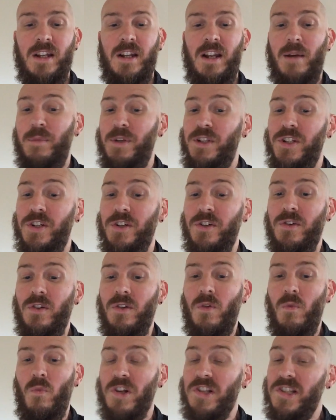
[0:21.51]
Number
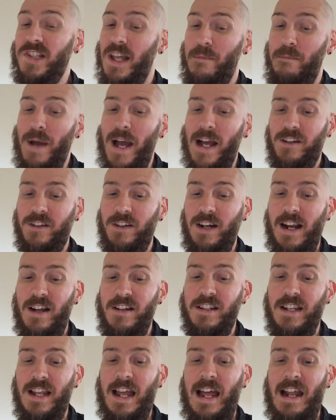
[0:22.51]
two, what's their
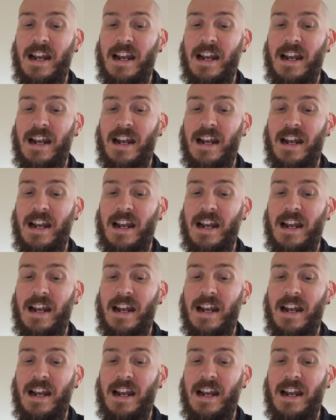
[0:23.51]
background?